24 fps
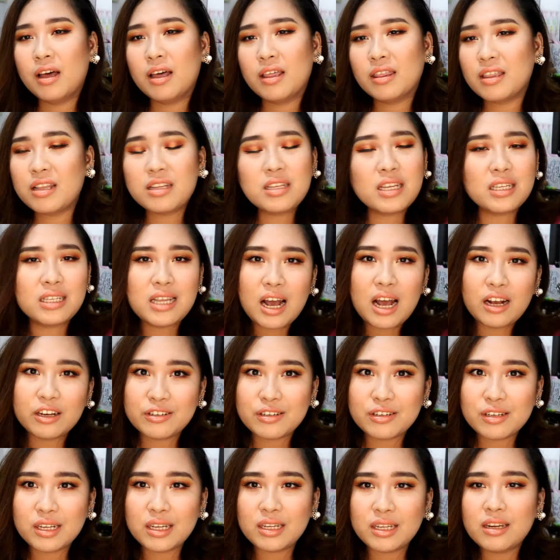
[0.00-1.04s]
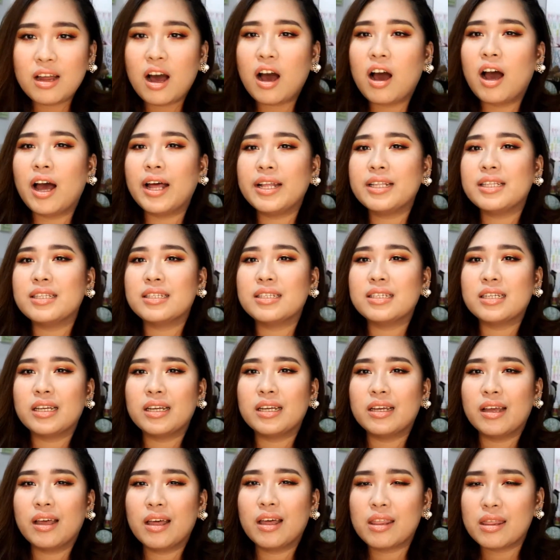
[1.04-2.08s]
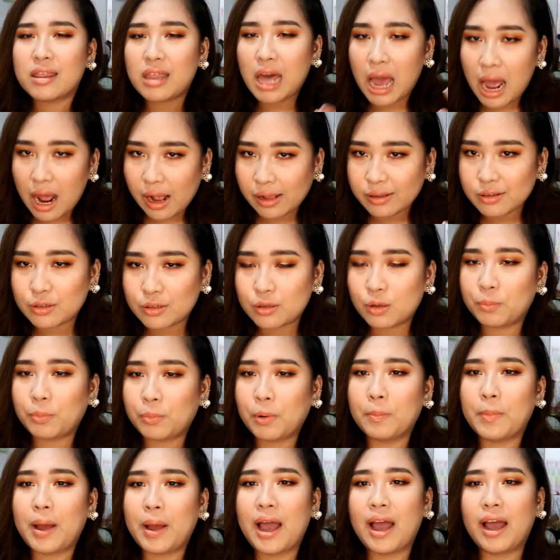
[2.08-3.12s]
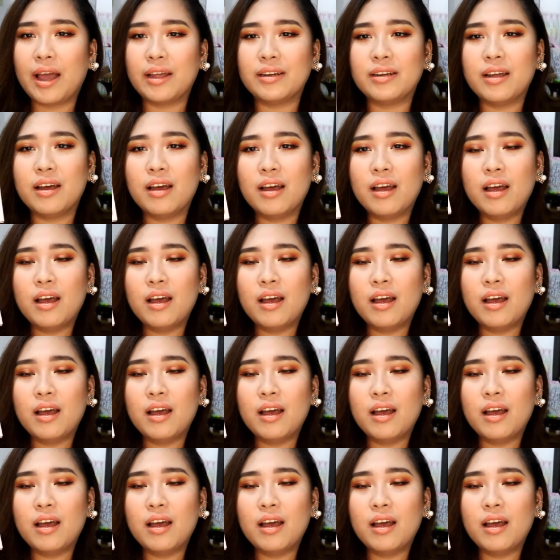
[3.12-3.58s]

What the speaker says: This is actually not that super bad,